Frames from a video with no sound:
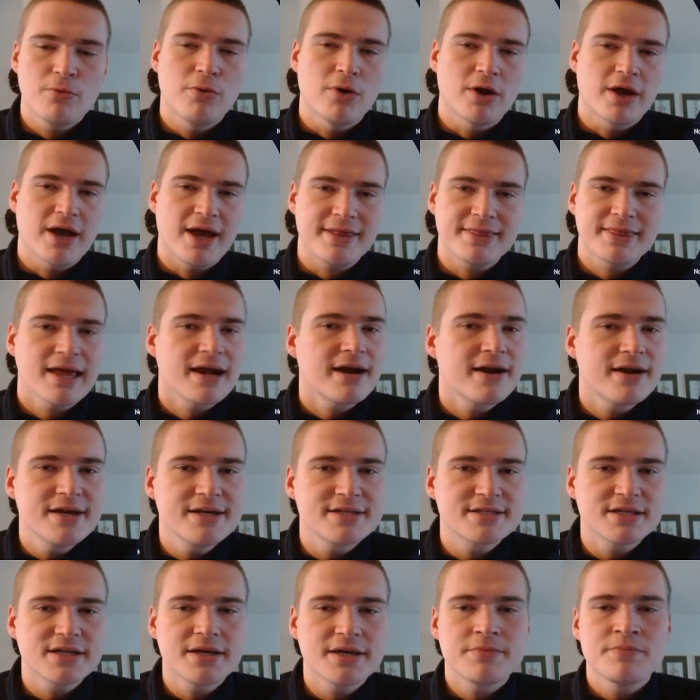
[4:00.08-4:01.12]
we'll get there
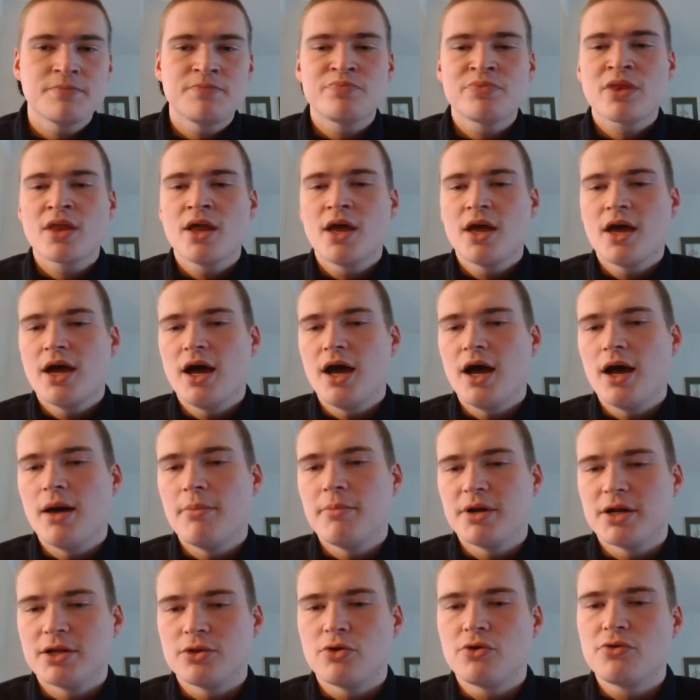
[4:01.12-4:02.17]
easily uh,
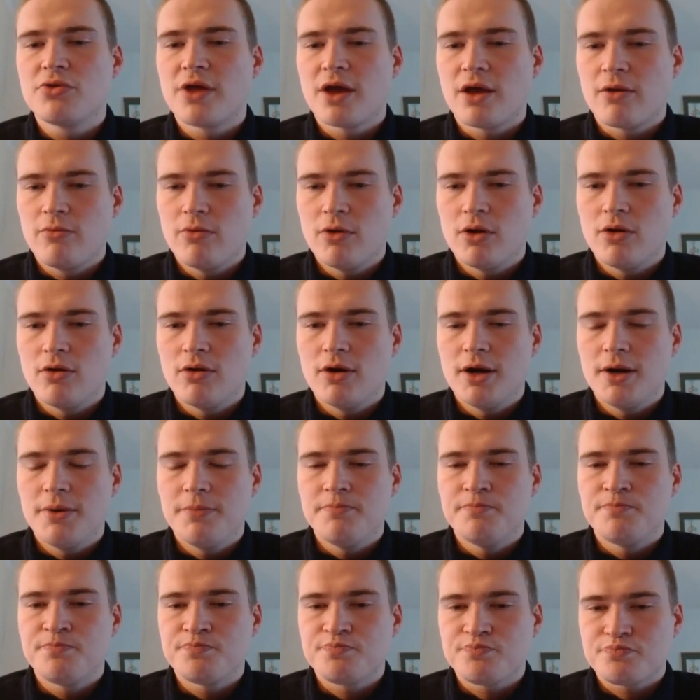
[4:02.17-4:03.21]
but i do think we'll
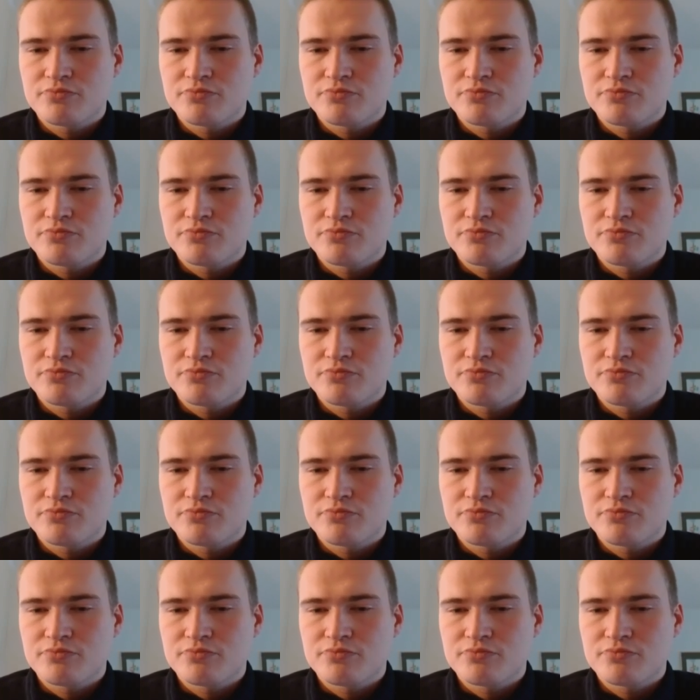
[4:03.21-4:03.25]
um,